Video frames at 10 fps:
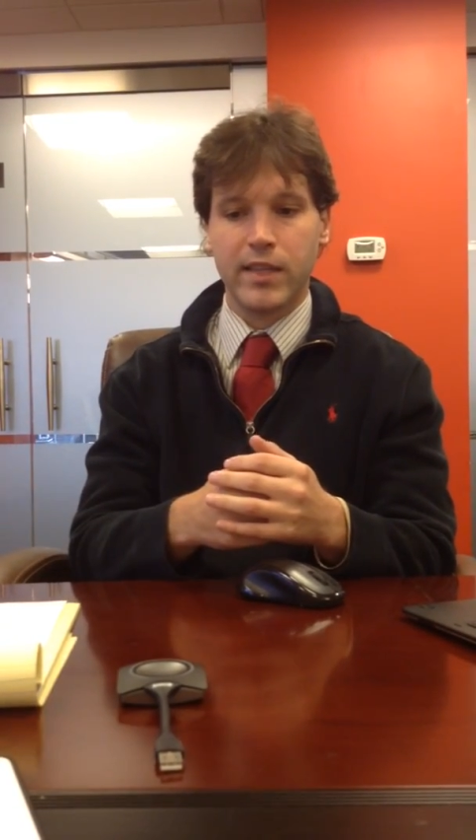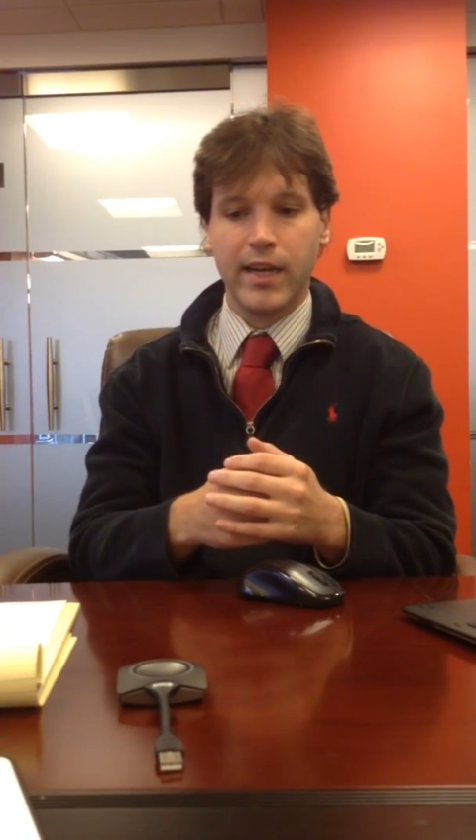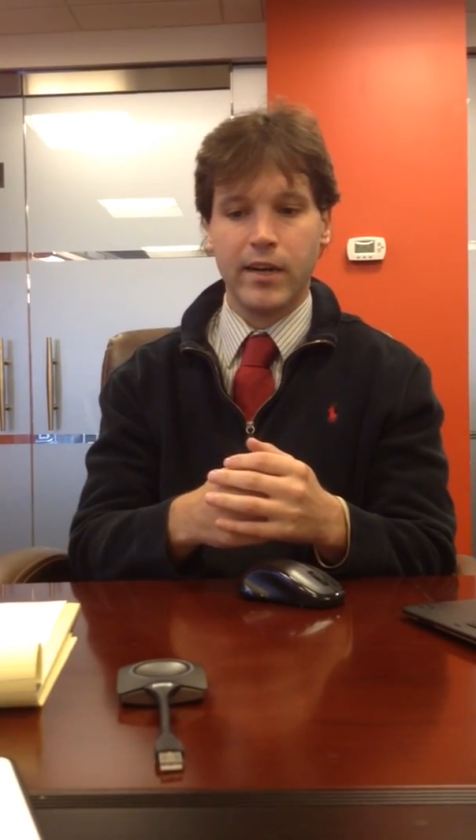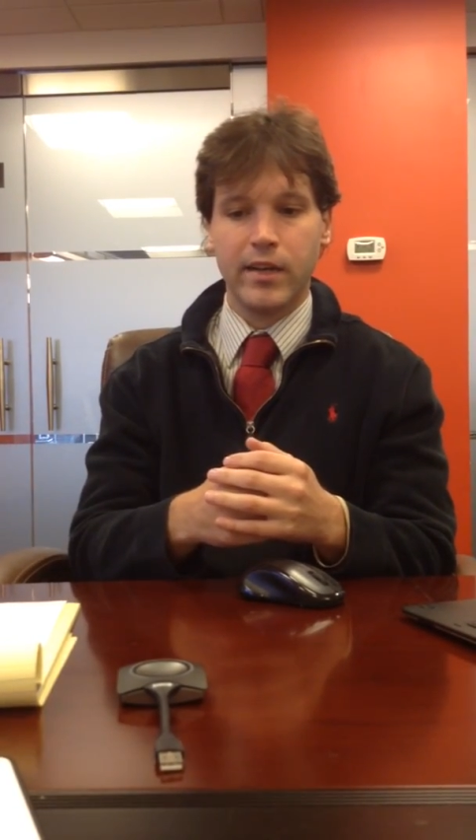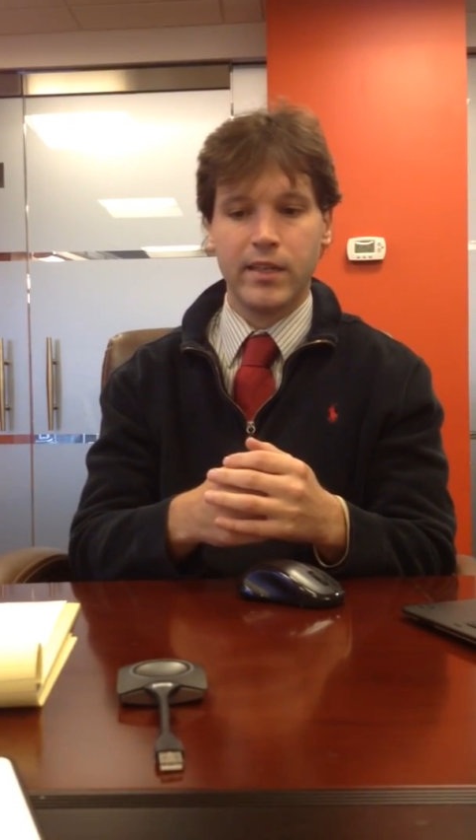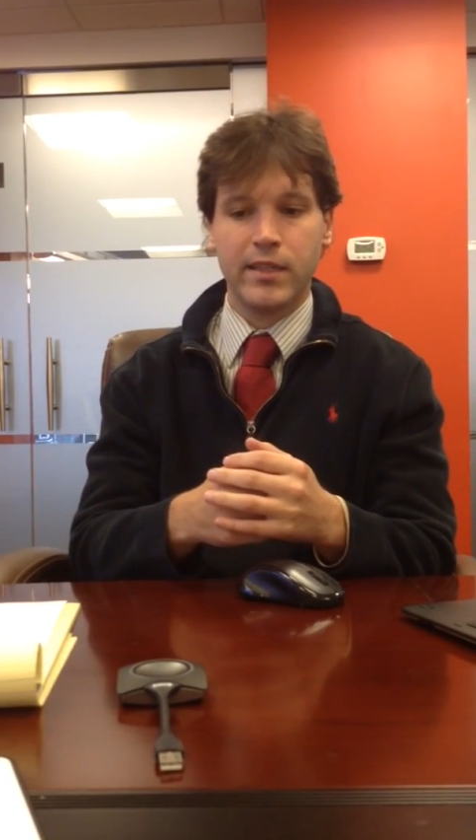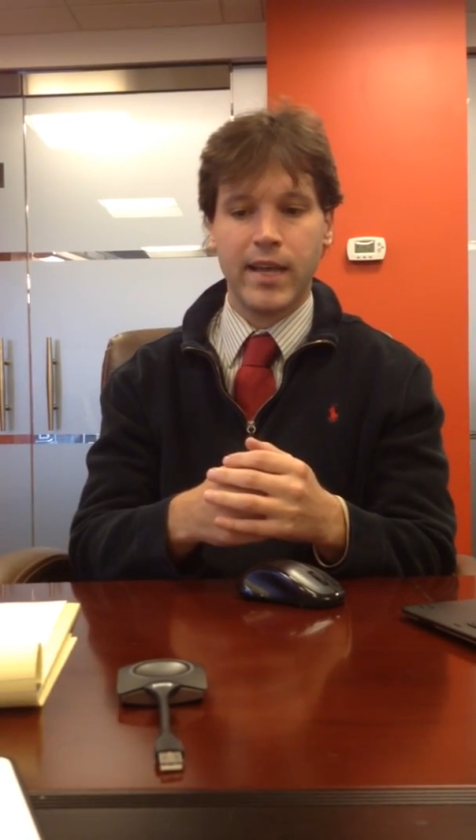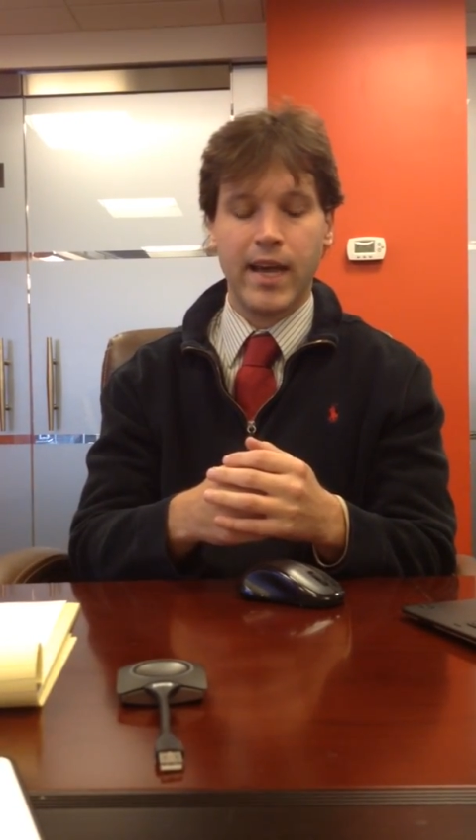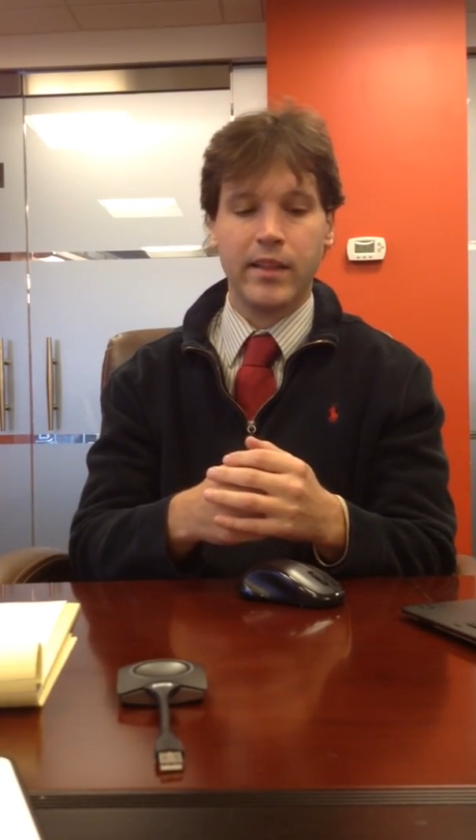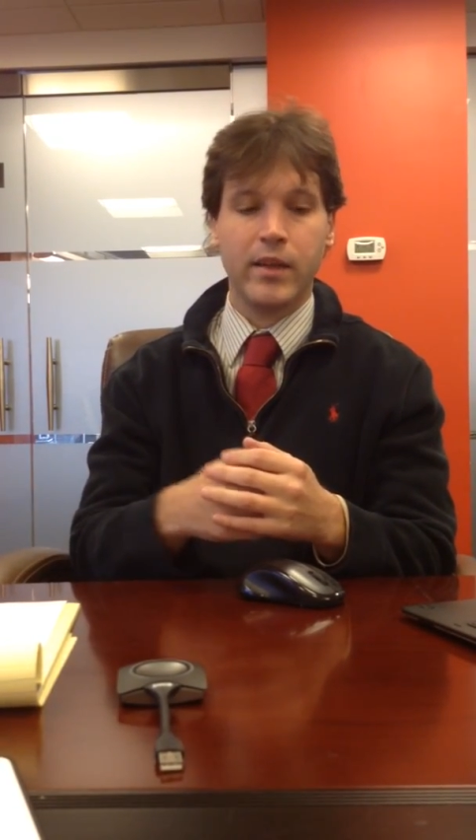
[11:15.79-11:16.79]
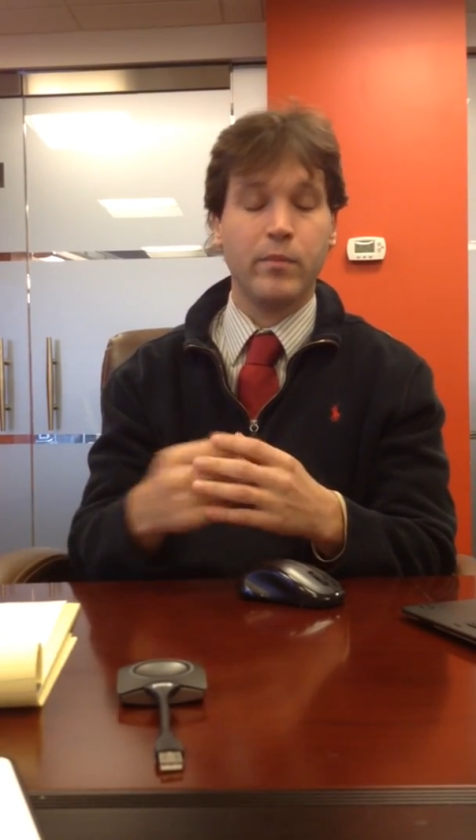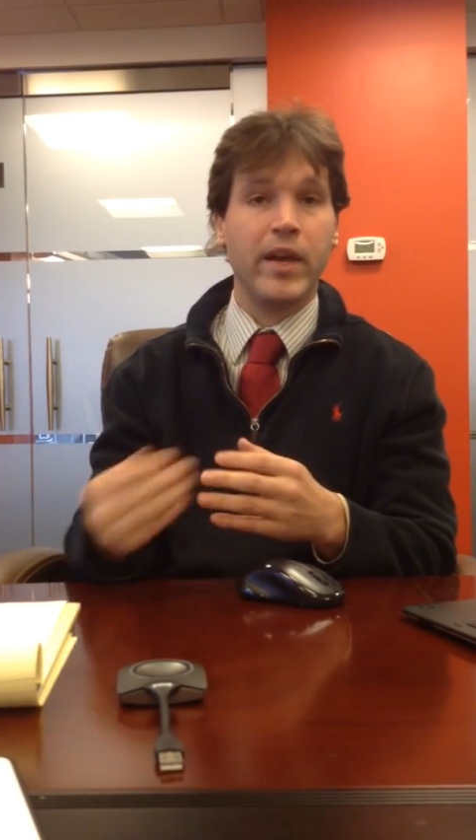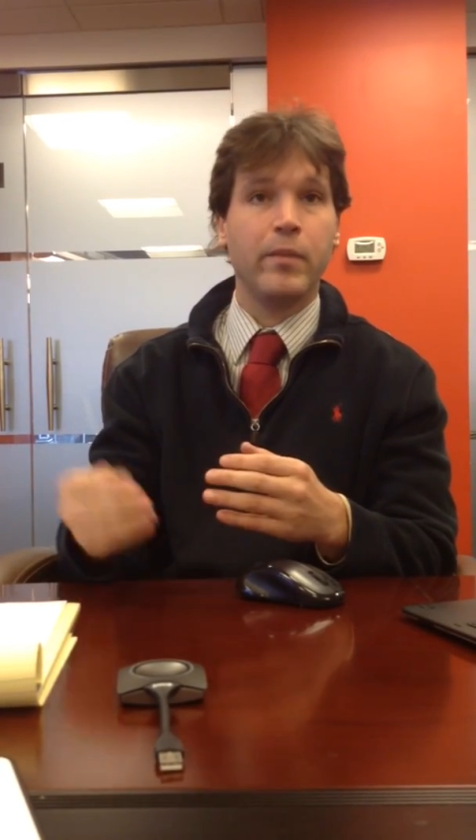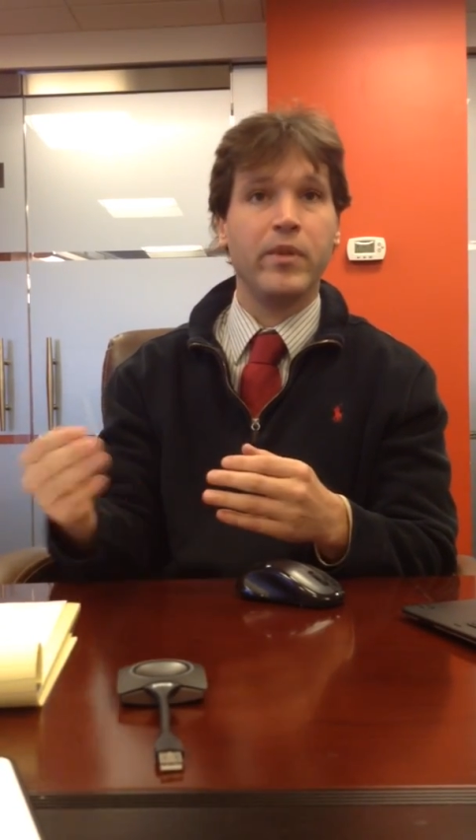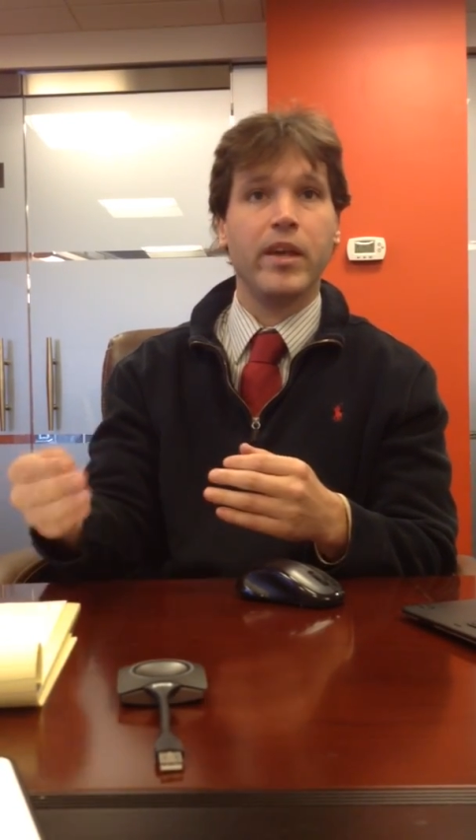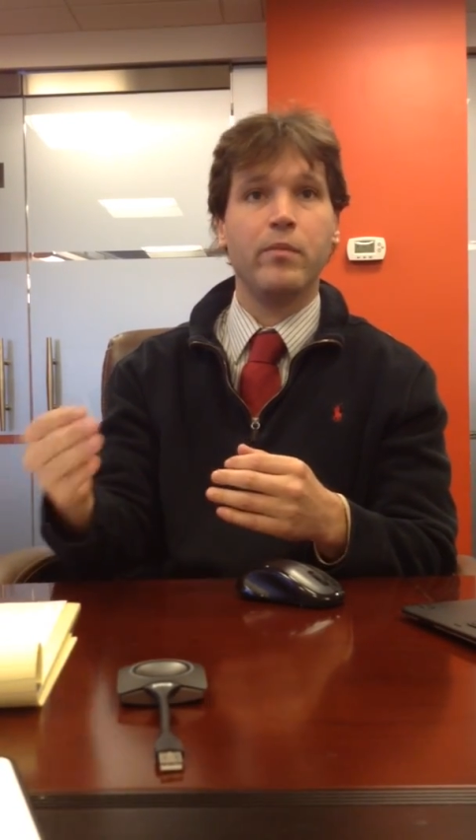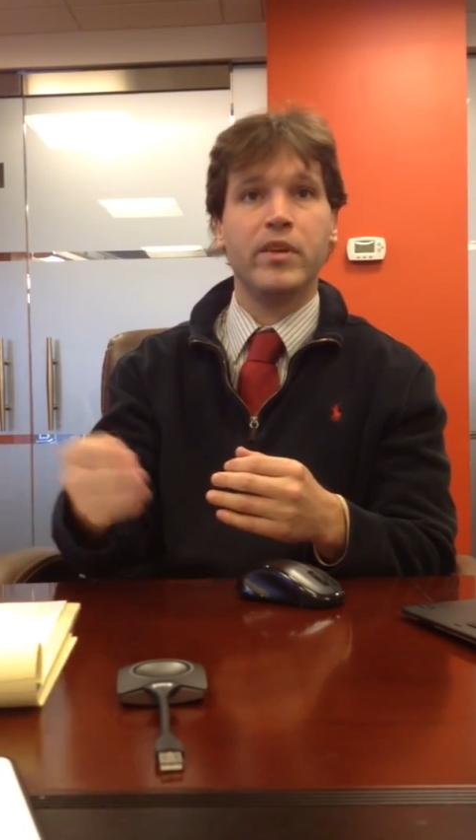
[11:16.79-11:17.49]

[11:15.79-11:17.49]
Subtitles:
There is that there may be a